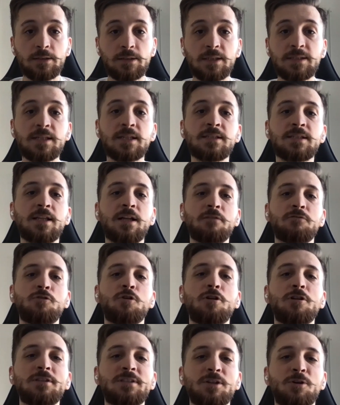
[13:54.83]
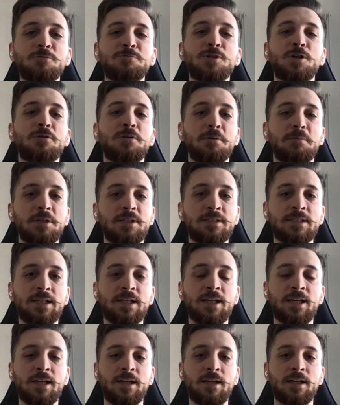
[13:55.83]
this is now called
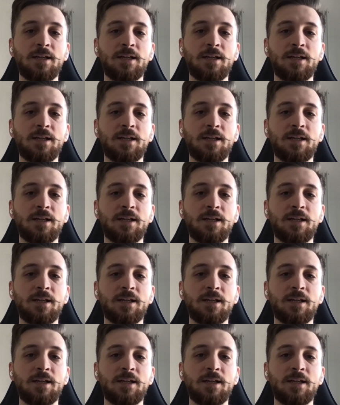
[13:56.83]
observability.